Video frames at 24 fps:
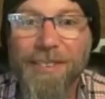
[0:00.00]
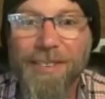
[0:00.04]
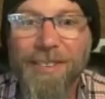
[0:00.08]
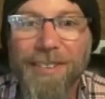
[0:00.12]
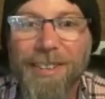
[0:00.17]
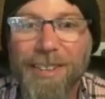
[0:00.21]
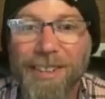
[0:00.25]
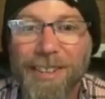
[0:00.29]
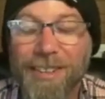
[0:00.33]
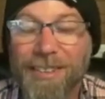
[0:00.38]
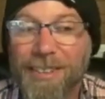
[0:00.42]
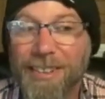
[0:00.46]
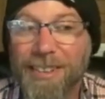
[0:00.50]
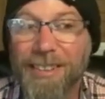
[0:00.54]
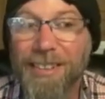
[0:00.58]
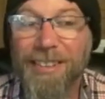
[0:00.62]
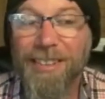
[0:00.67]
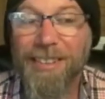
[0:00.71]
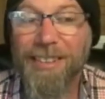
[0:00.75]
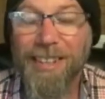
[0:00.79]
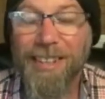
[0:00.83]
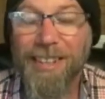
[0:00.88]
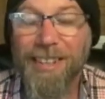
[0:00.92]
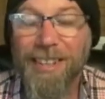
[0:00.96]
You know, it,
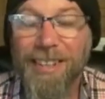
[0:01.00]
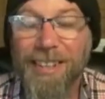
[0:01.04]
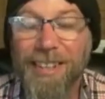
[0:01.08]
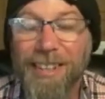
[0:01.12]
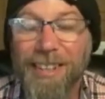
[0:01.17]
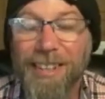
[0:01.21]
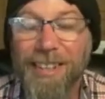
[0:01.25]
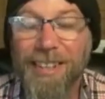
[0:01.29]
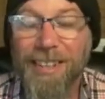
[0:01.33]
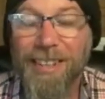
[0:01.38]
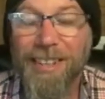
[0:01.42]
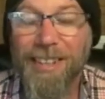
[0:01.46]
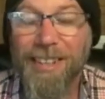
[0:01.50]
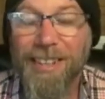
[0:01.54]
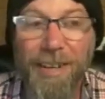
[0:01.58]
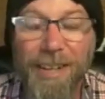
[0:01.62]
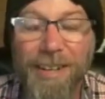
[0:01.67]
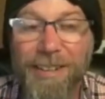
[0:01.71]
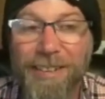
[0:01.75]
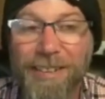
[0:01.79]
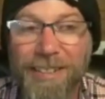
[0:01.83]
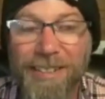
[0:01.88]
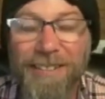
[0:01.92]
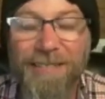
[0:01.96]
it, you know, it puts it,